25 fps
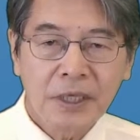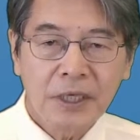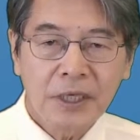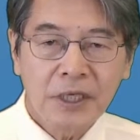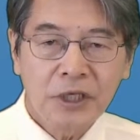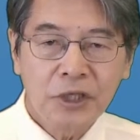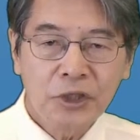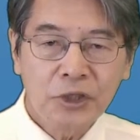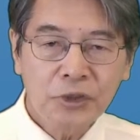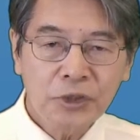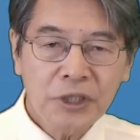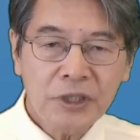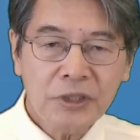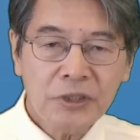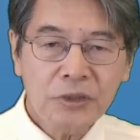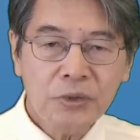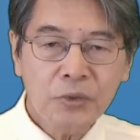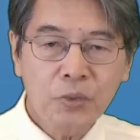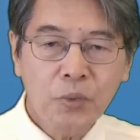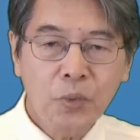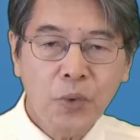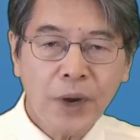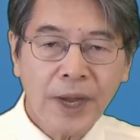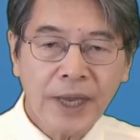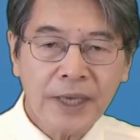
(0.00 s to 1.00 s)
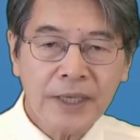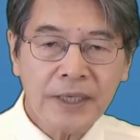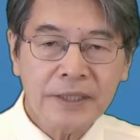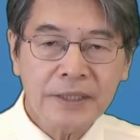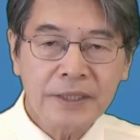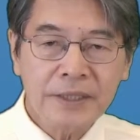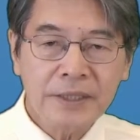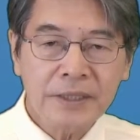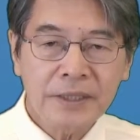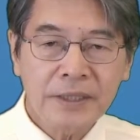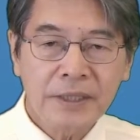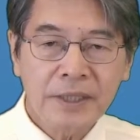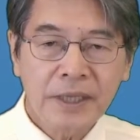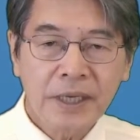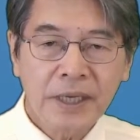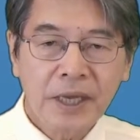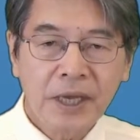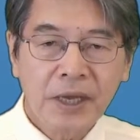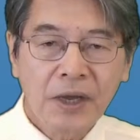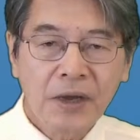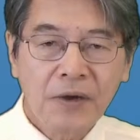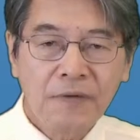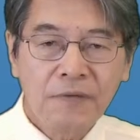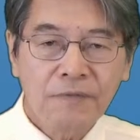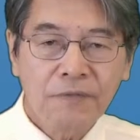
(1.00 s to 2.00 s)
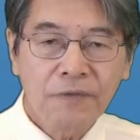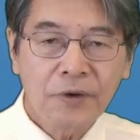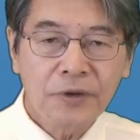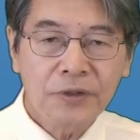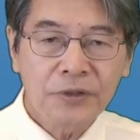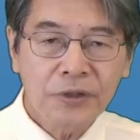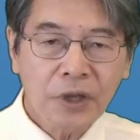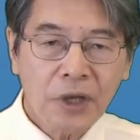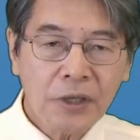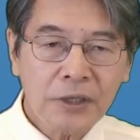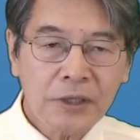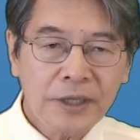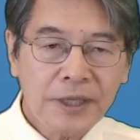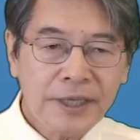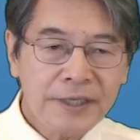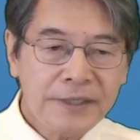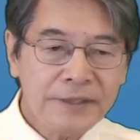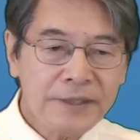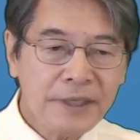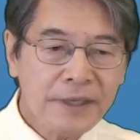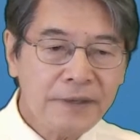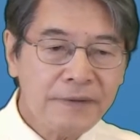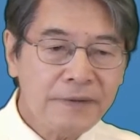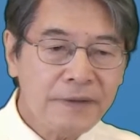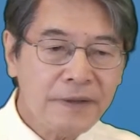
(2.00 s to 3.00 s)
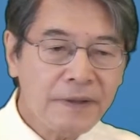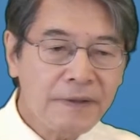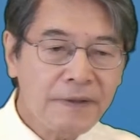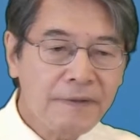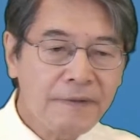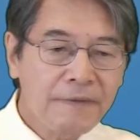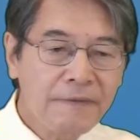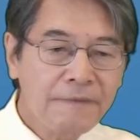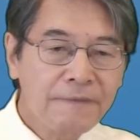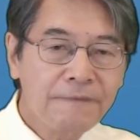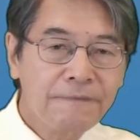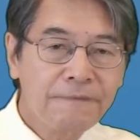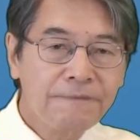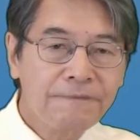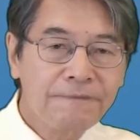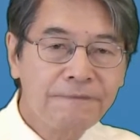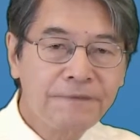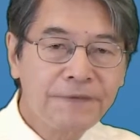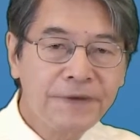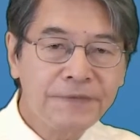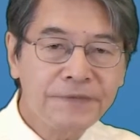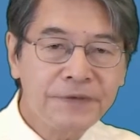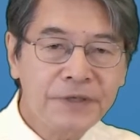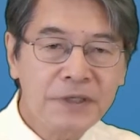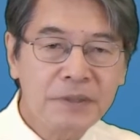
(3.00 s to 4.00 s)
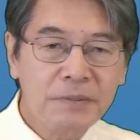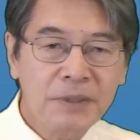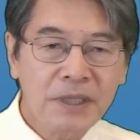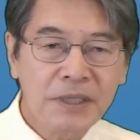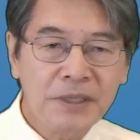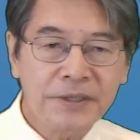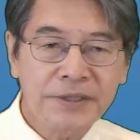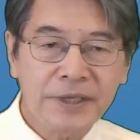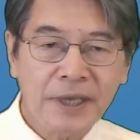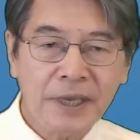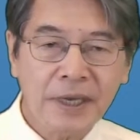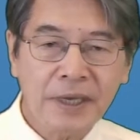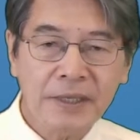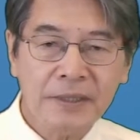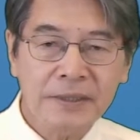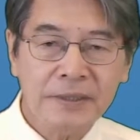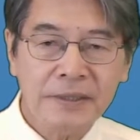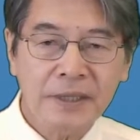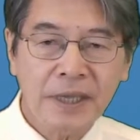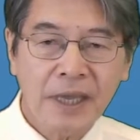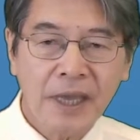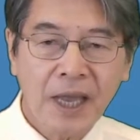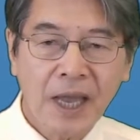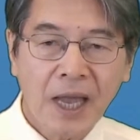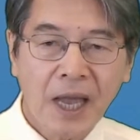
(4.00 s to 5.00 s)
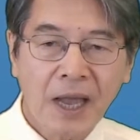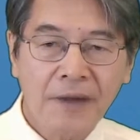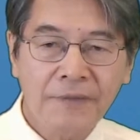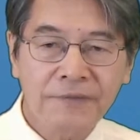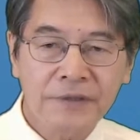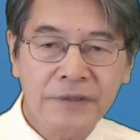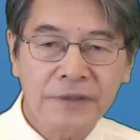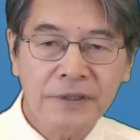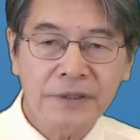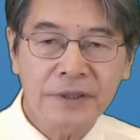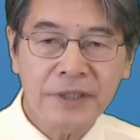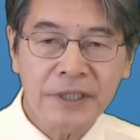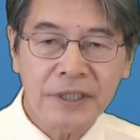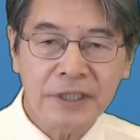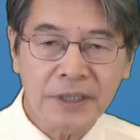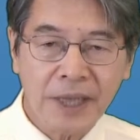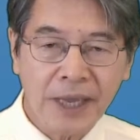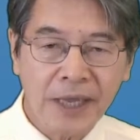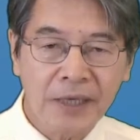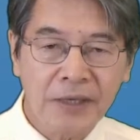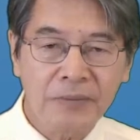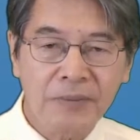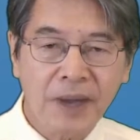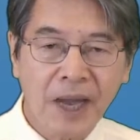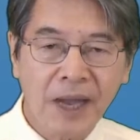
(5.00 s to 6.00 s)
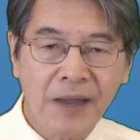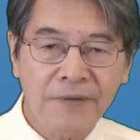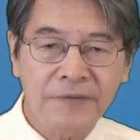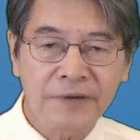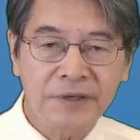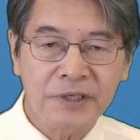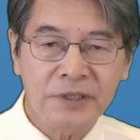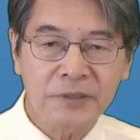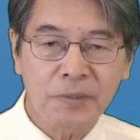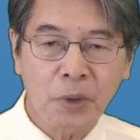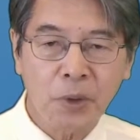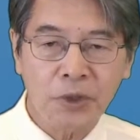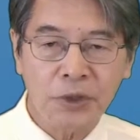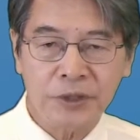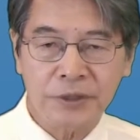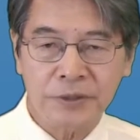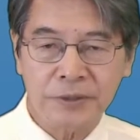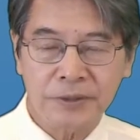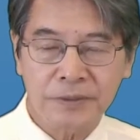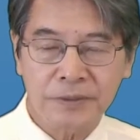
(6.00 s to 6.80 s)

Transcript: you need to wait for not less than 50 milliseconds after the end of HIFU exposure.